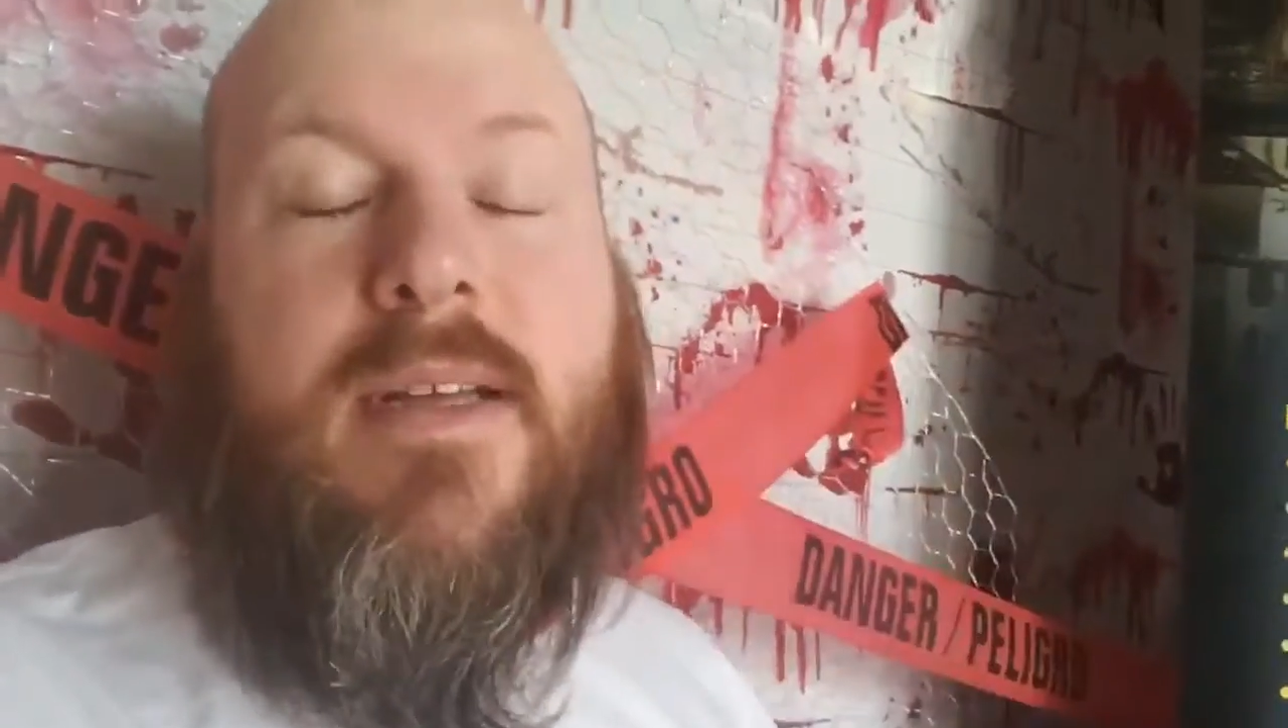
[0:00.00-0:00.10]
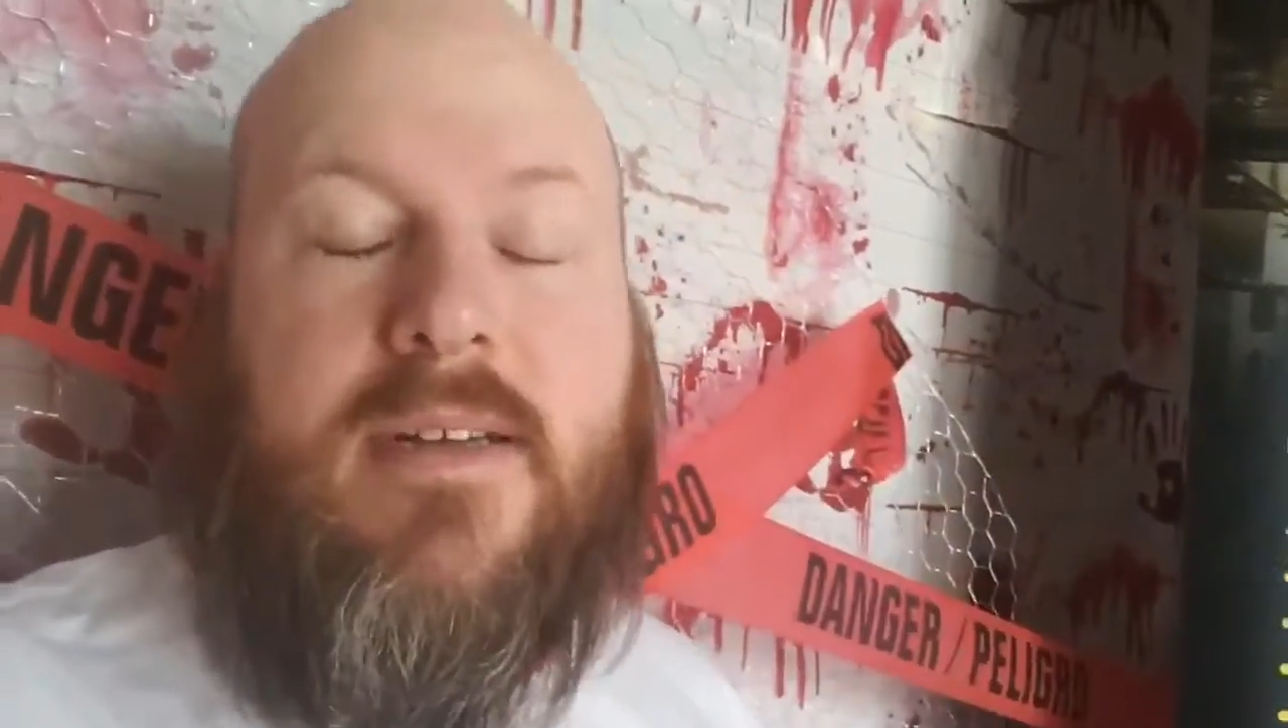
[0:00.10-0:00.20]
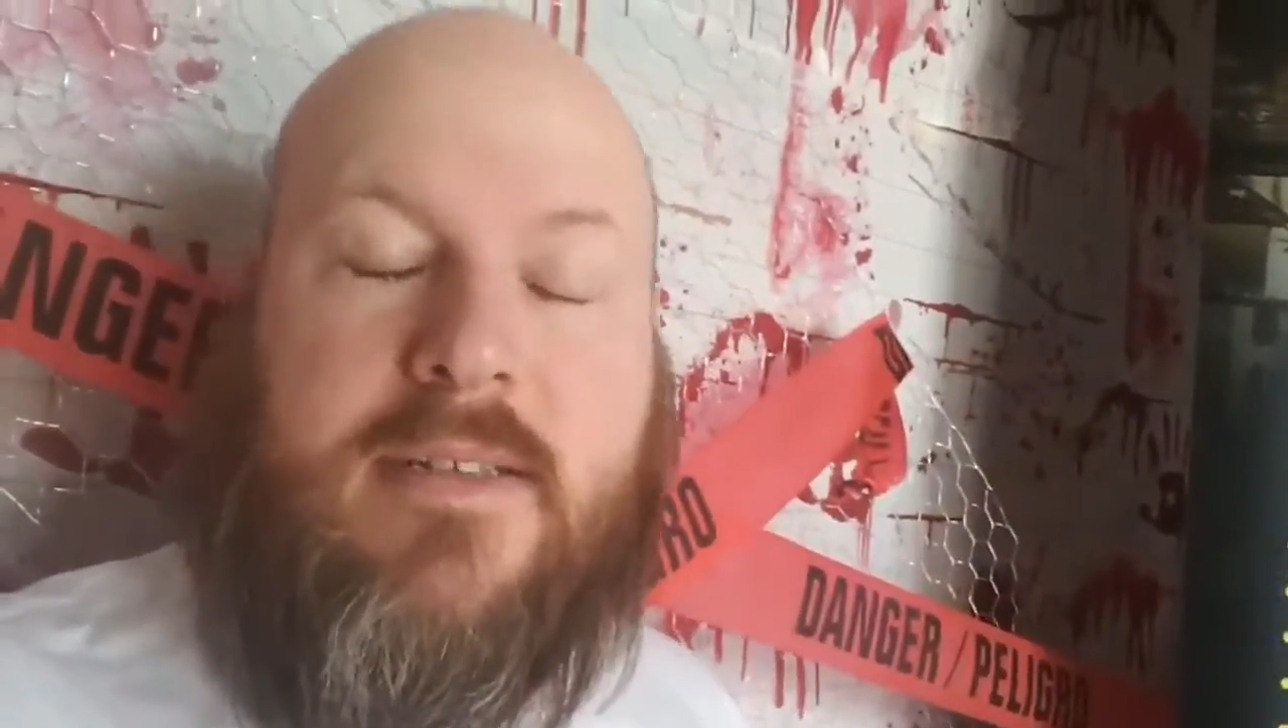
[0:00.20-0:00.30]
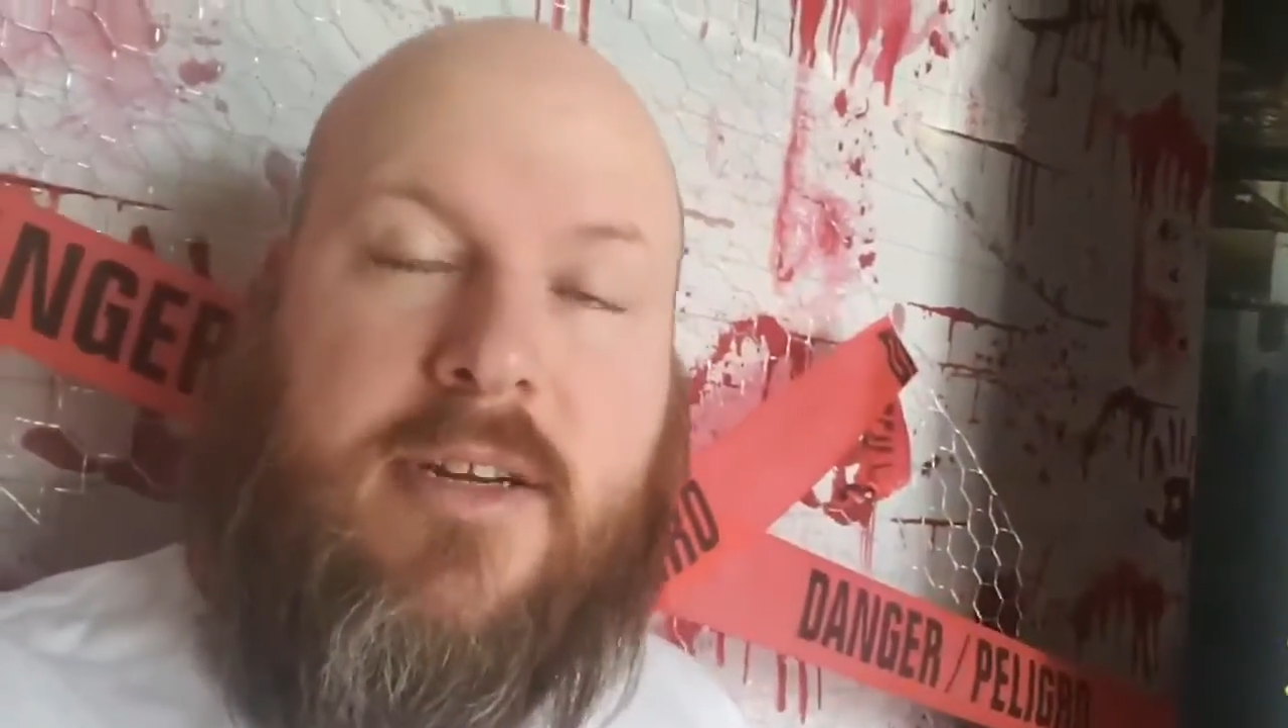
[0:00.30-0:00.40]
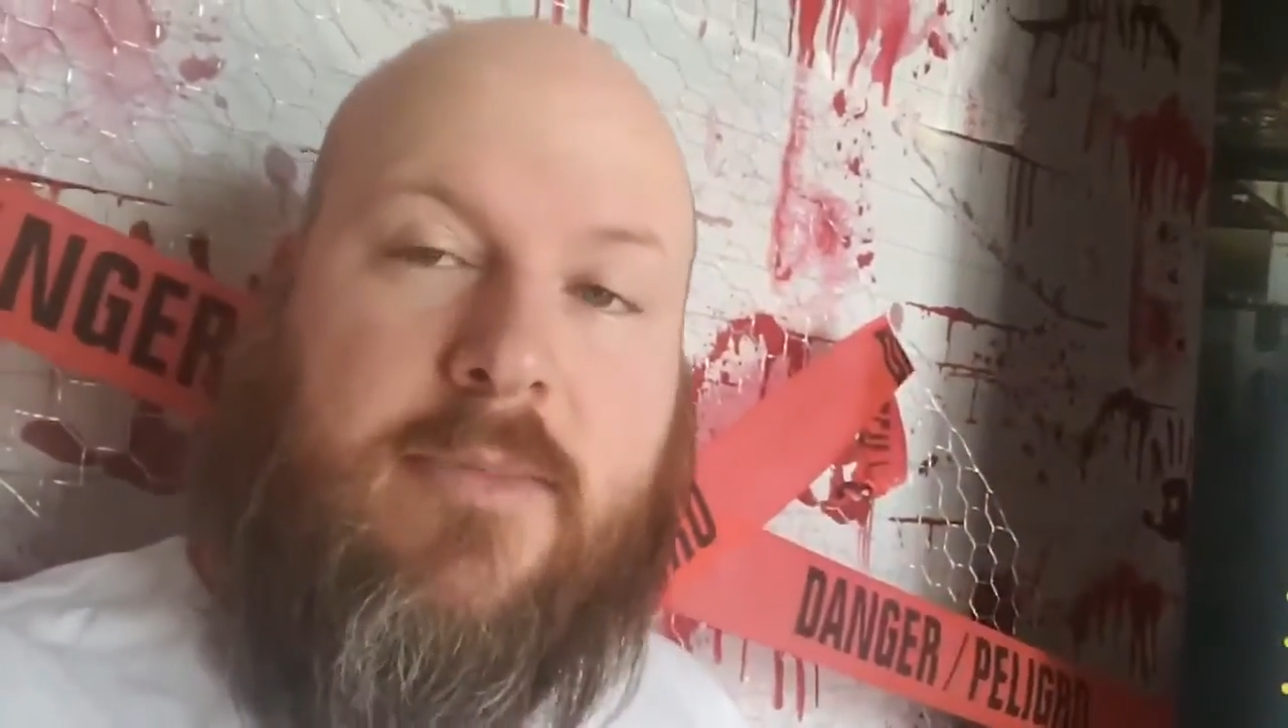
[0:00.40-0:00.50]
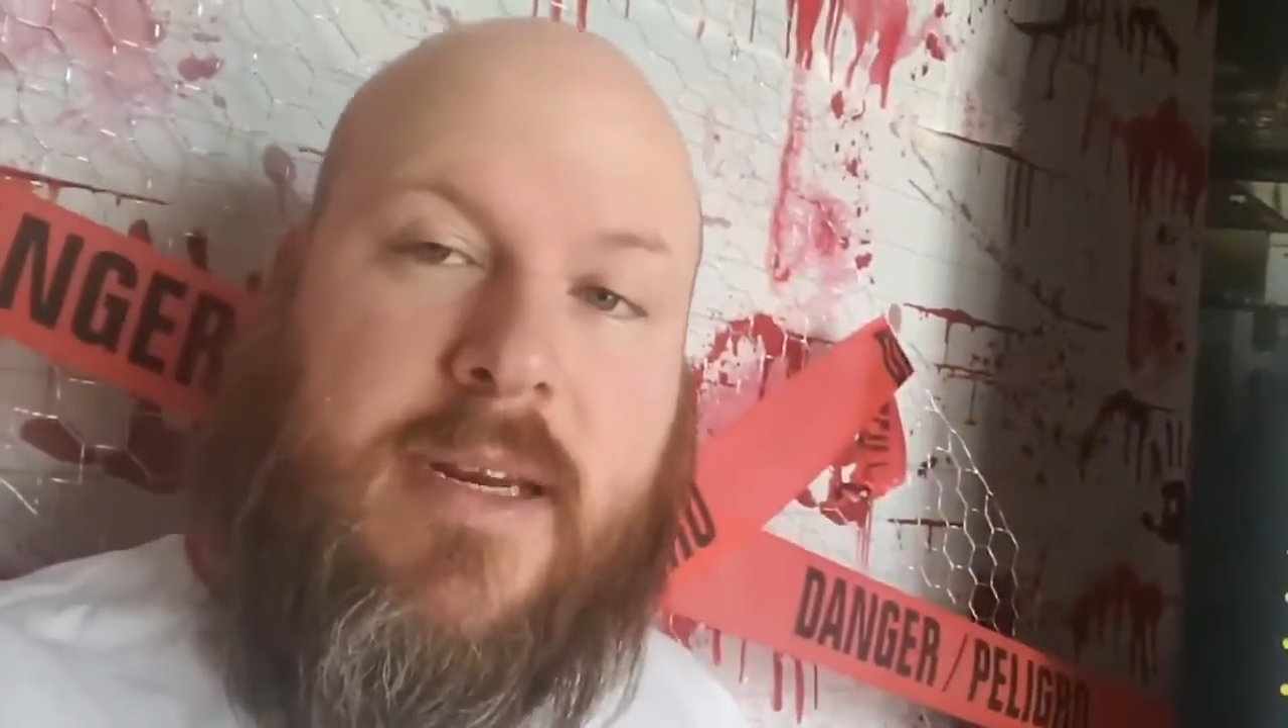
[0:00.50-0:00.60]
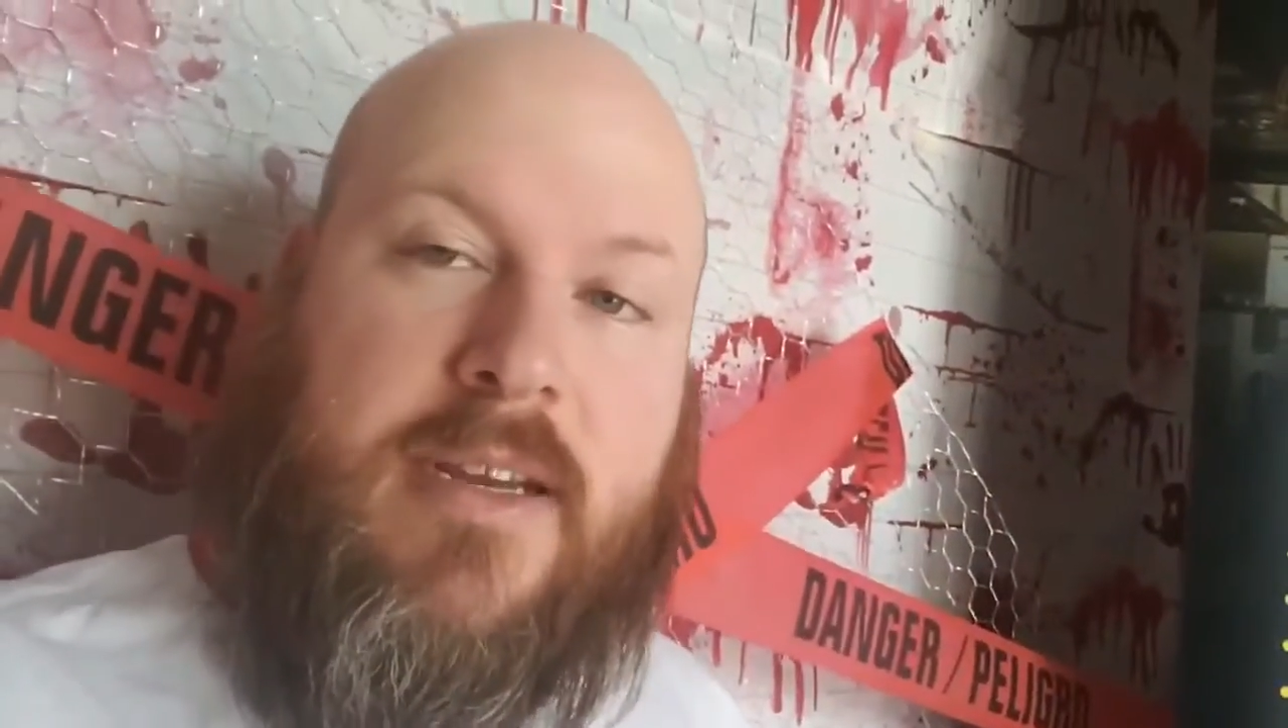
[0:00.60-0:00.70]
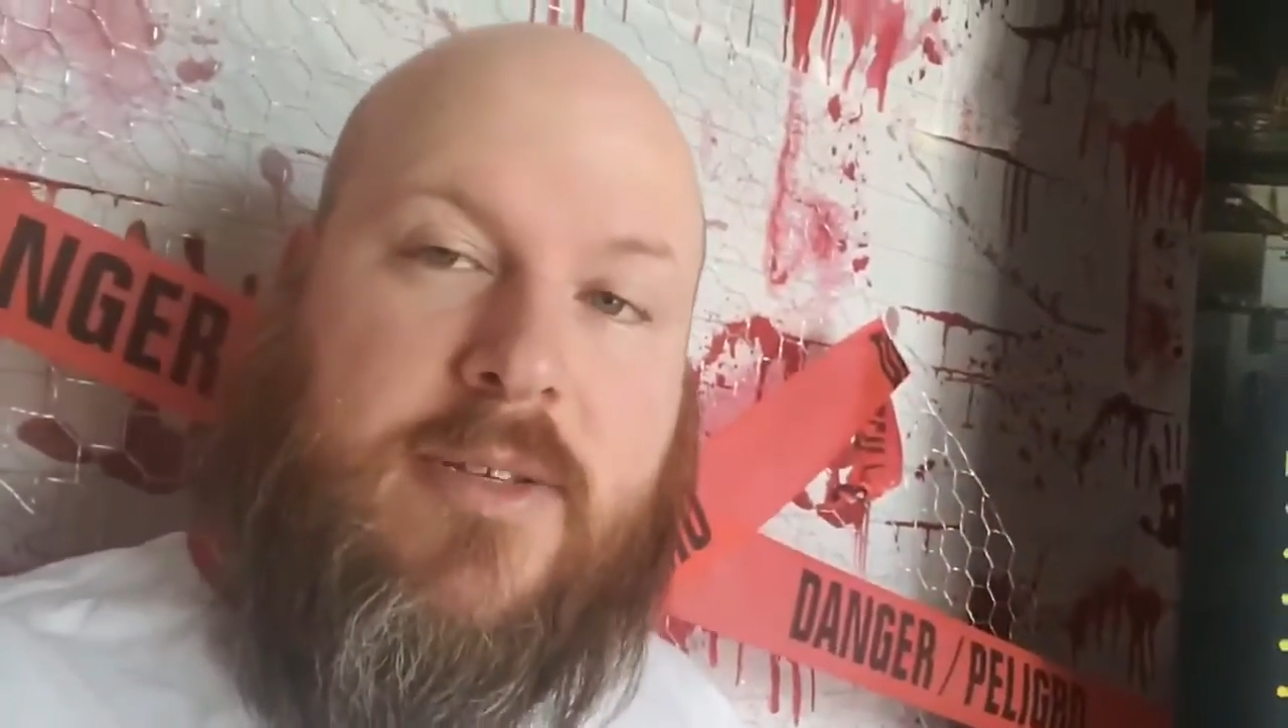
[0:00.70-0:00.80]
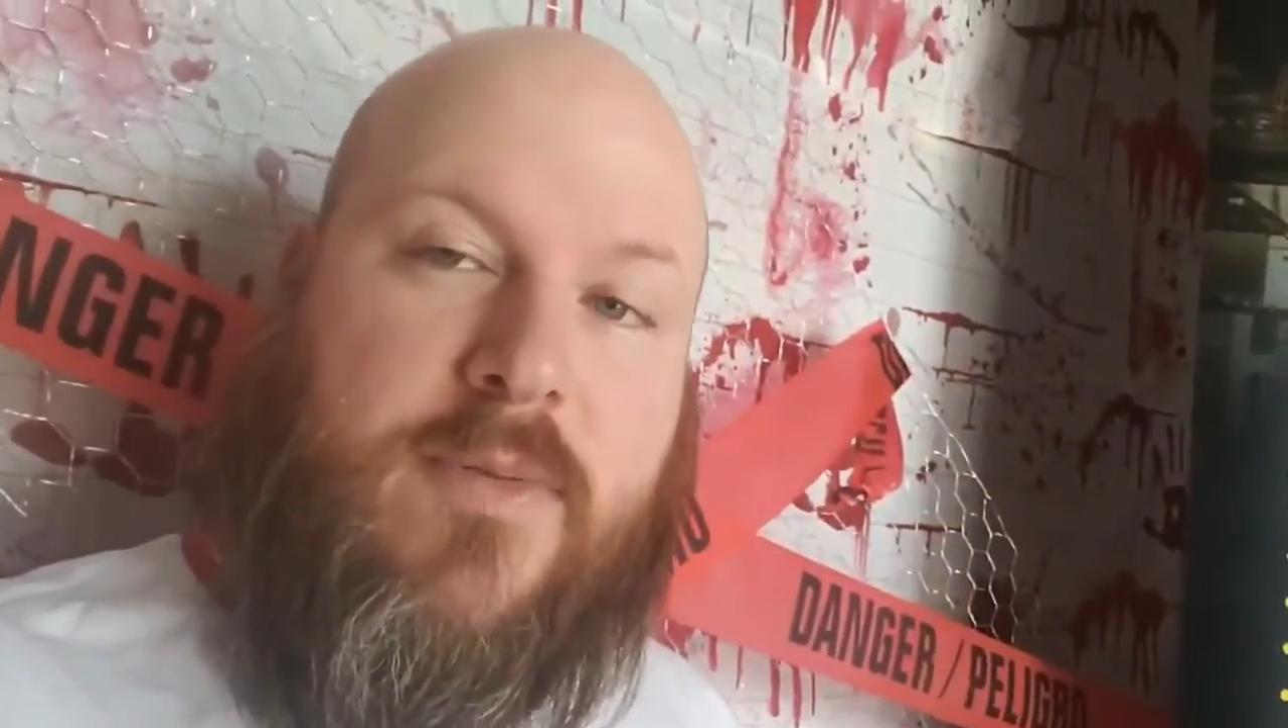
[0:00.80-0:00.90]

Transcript: because nobody else